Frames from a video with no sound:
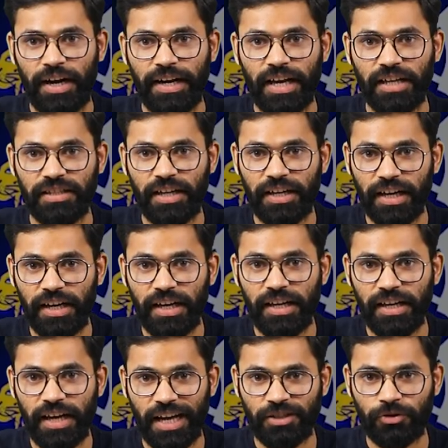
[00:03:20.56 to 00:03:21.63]
India
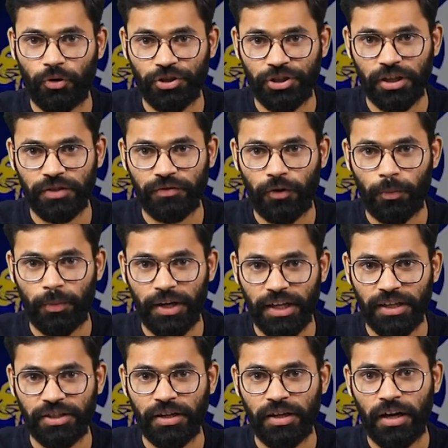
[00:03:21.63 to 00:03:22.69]
certainly has questions for
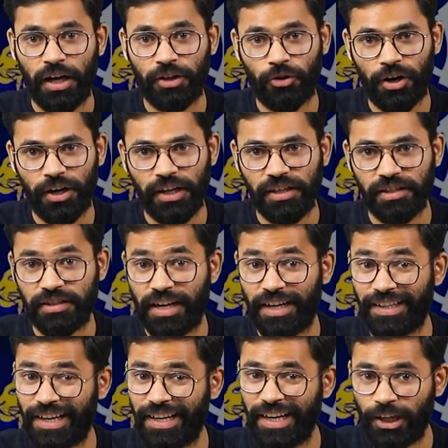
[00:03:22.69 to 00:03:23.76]
British authorities
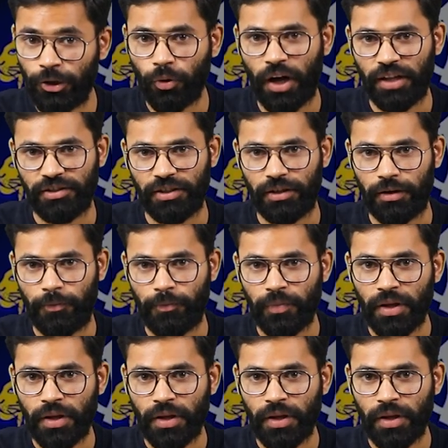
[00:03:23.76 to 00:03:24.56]
that they need to answer.